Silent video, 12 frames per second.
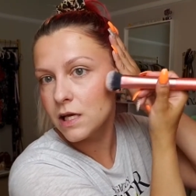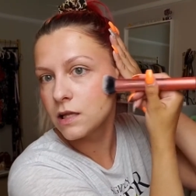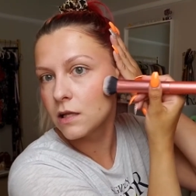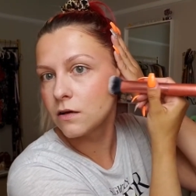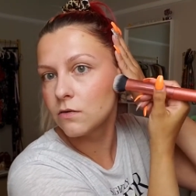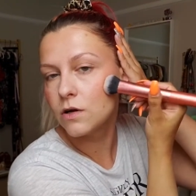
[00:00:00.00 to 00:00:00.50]
a
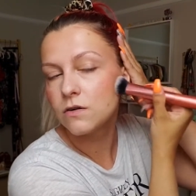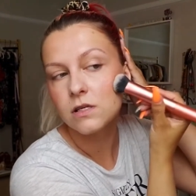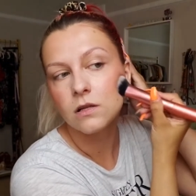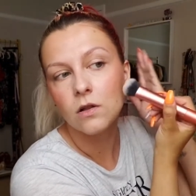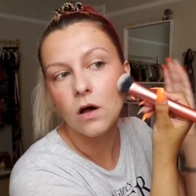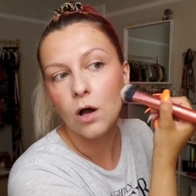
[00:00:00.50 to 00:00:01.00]
little goes a
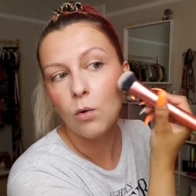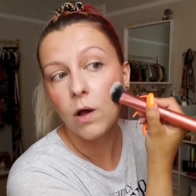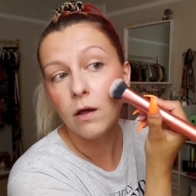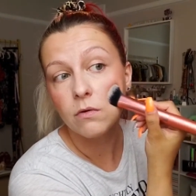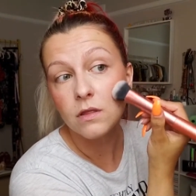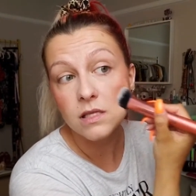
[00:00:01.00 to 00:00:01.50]
long
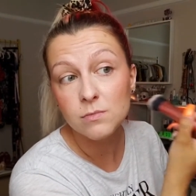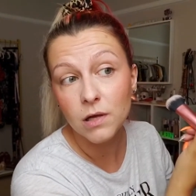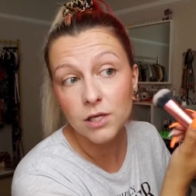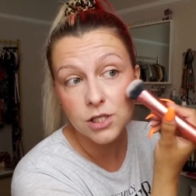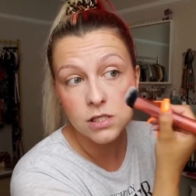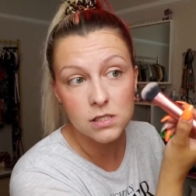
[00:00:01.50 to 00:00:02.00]
way with these
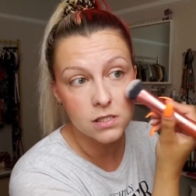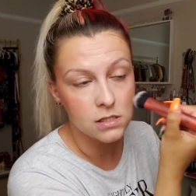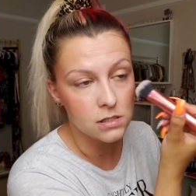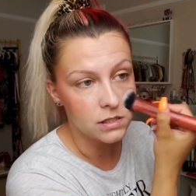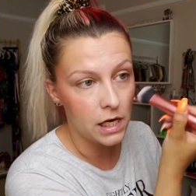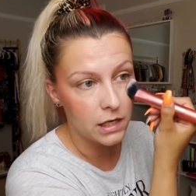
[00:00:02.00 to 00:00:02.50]
blushes, because
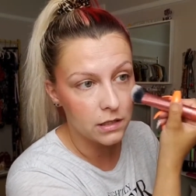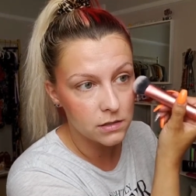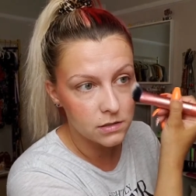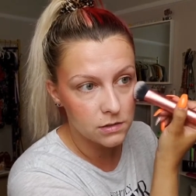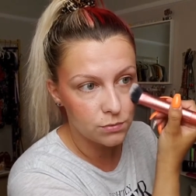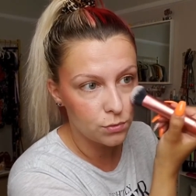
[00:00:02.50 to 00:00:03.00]
that
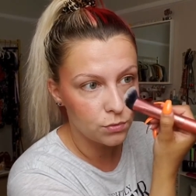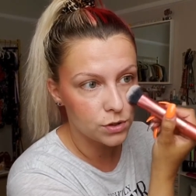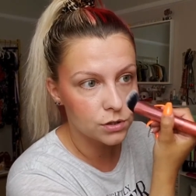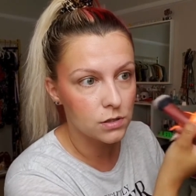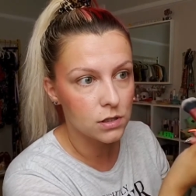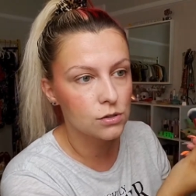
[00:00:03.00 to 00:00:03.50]
is
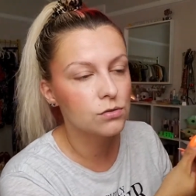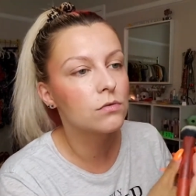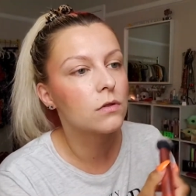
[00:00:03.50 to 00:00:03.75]
whoosh, the truth.